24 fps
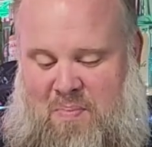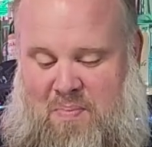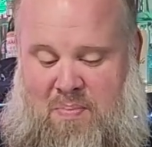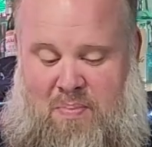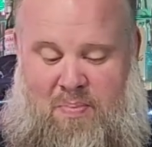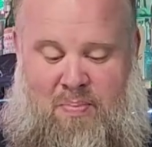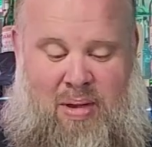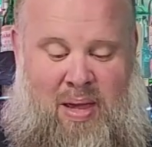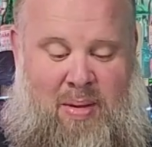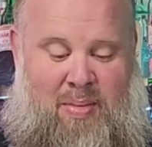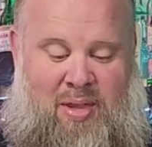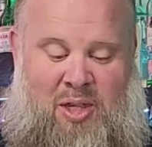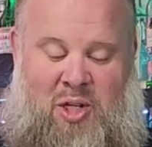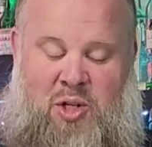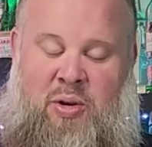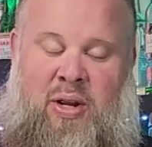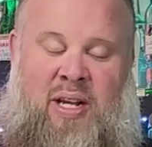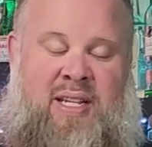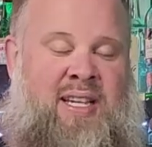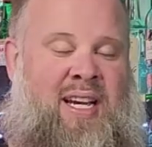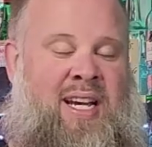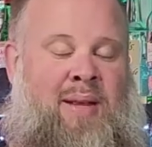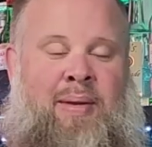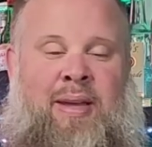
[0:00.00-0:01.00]
Maybe the
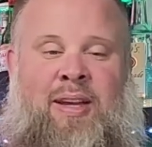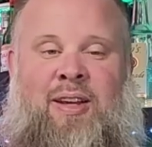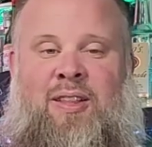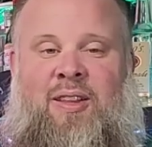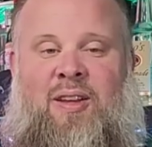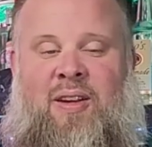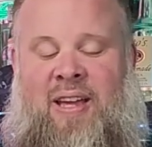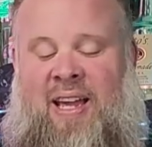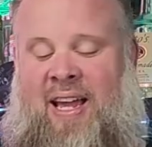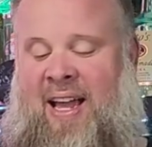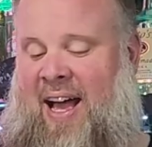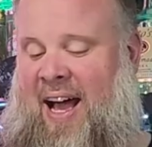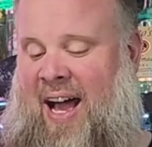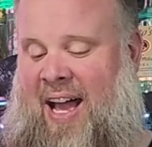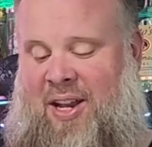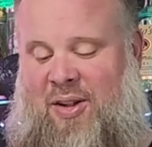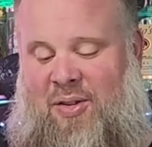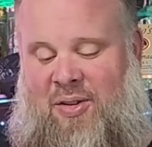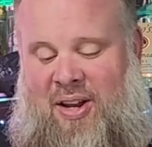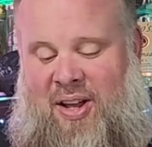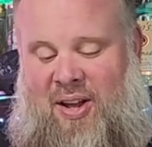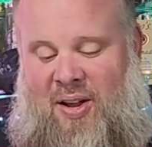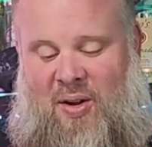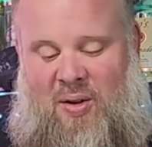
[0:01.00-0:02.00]
drink's not gonna be good looking. I
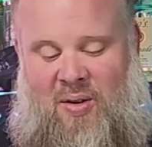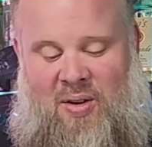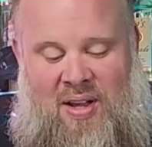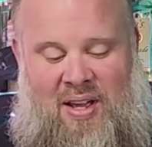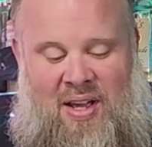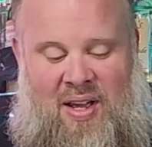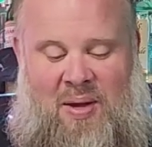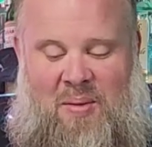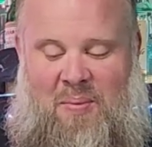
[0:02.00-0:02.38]
don't know.